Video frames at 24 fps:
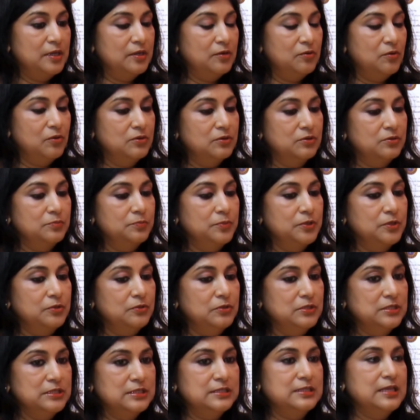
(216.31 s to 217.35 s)
an
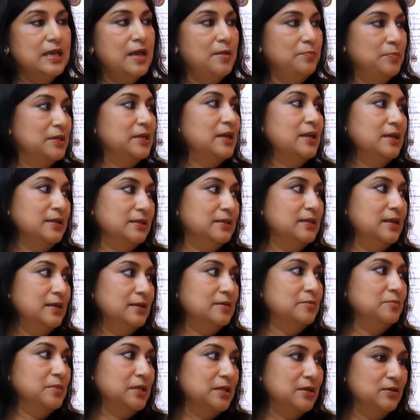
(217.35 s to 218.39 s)
entrepreneur just happened like
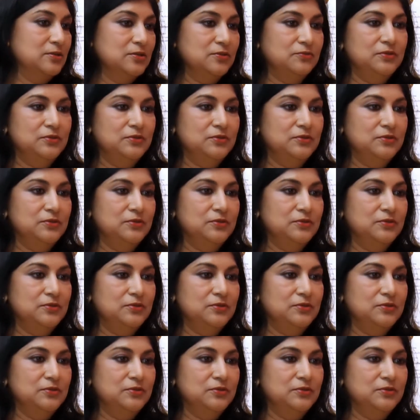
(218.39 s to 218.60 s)
that because